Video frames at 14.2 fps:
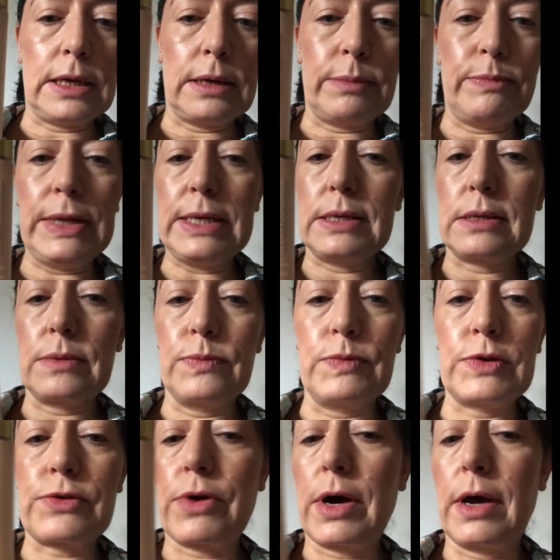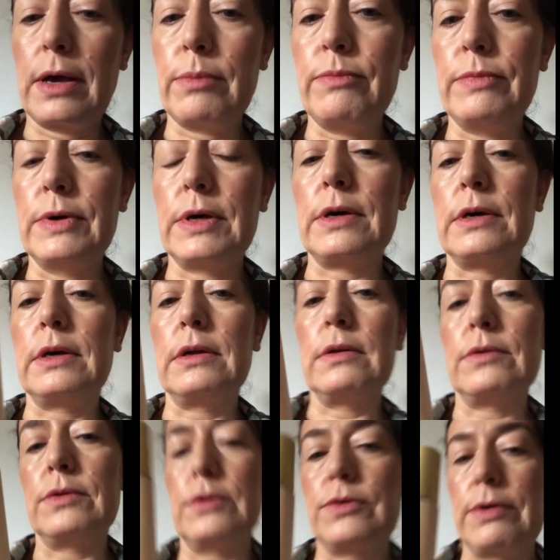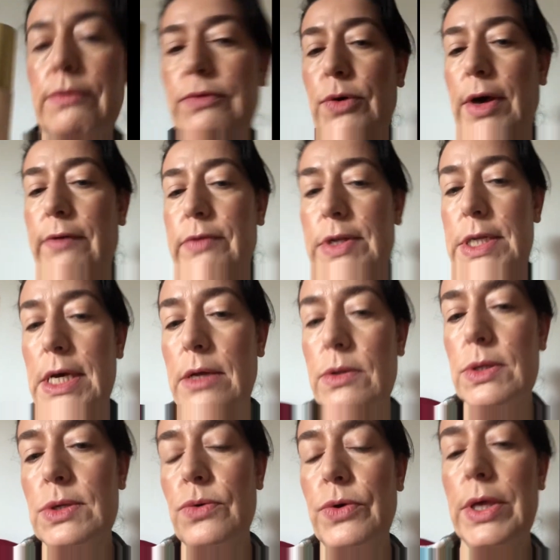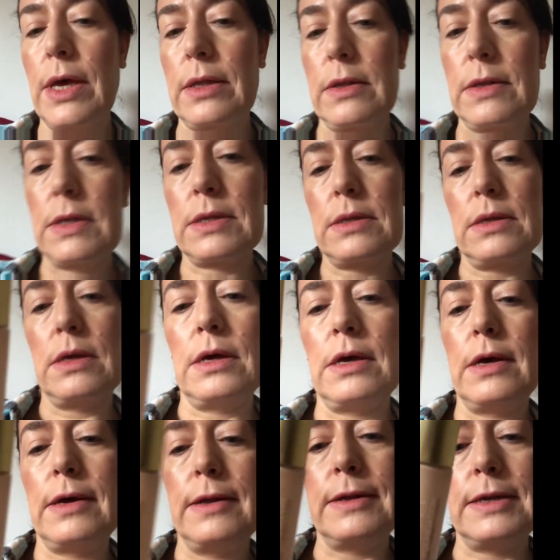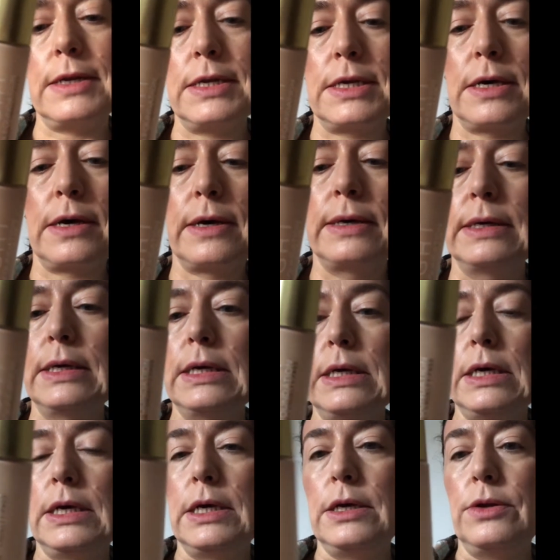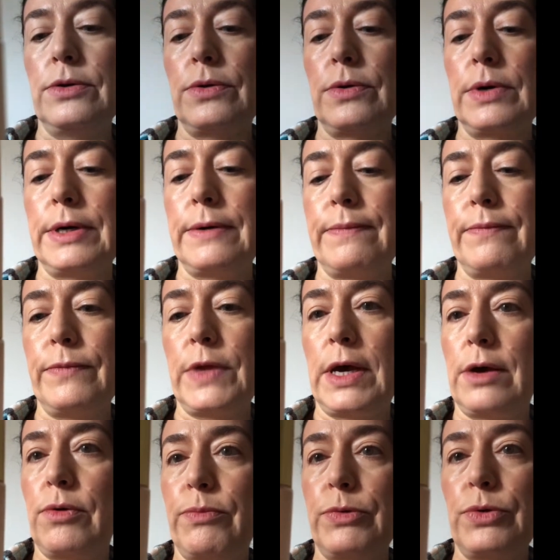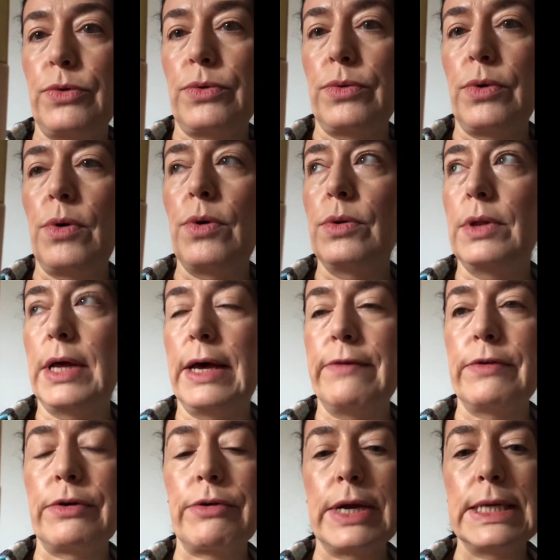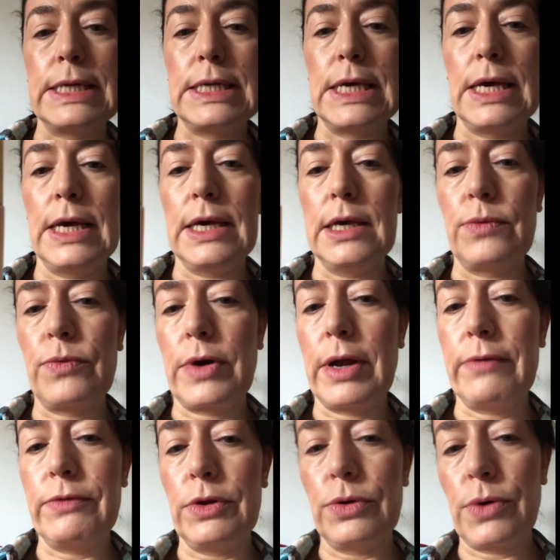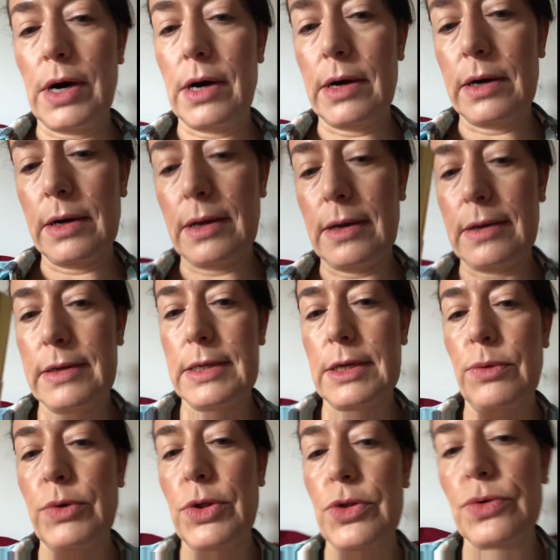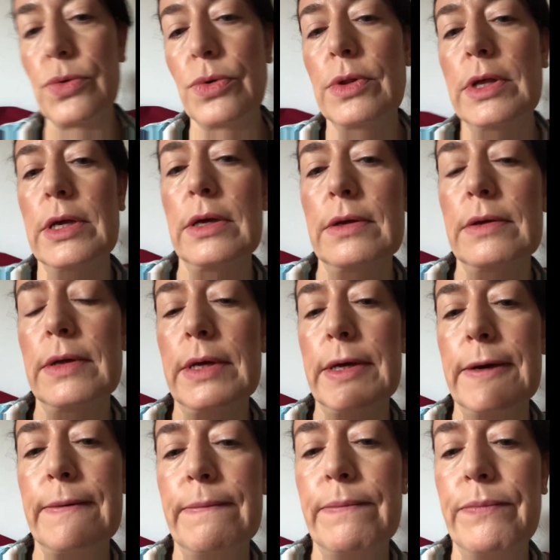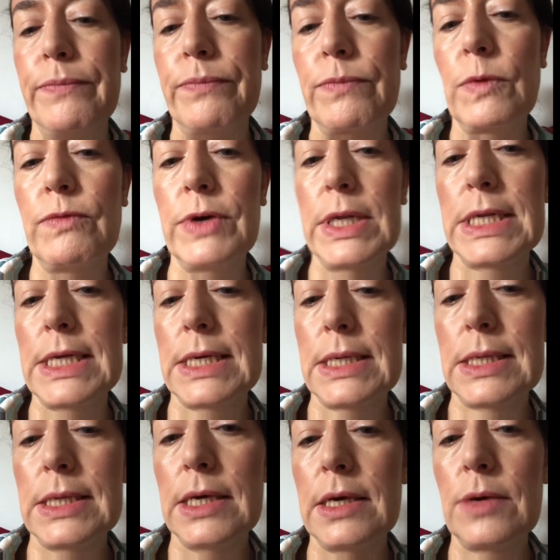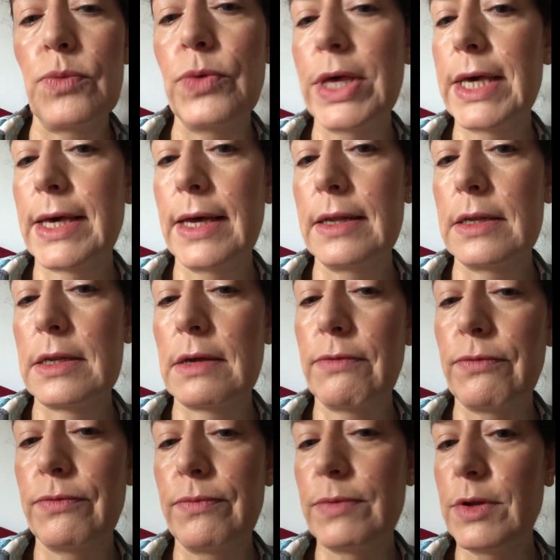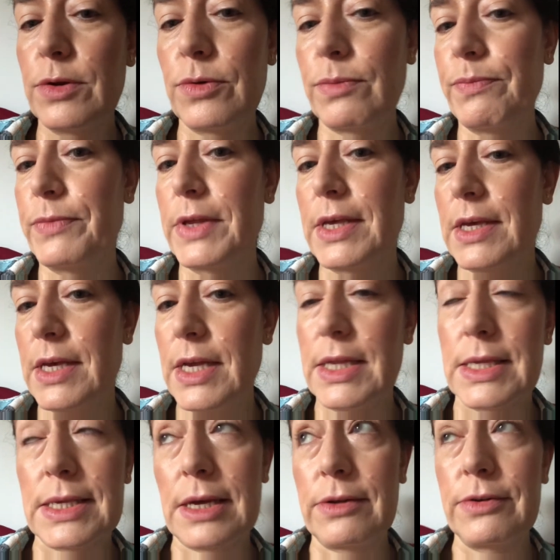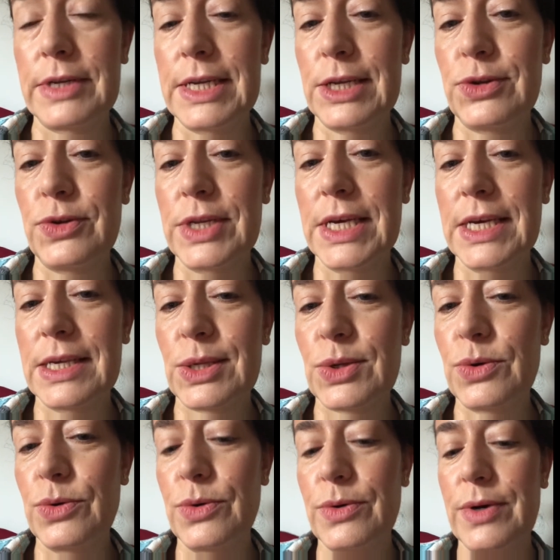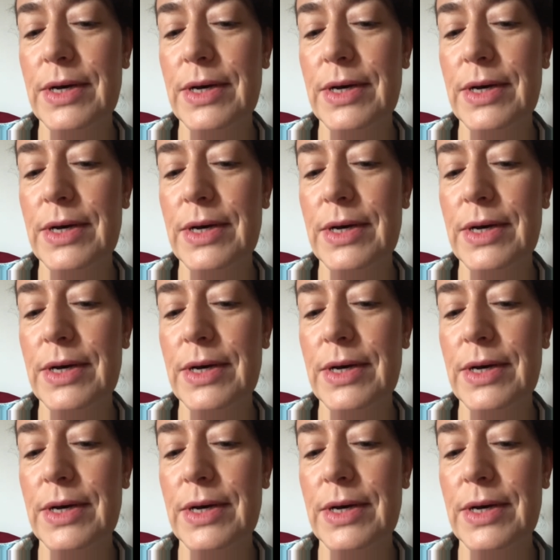please subscribe if you haven't done so yet, and I hope you all have a great day wherever you are, and I wish you all a fantastic weekend if it's Saturday today. So